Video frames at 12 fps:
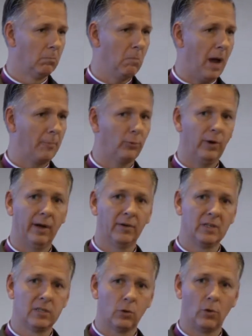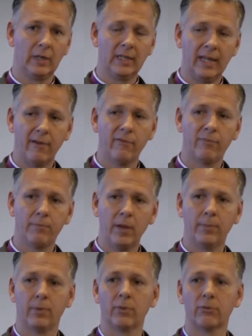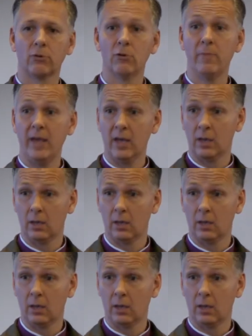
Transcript: My prayer is, Lord, love people through me.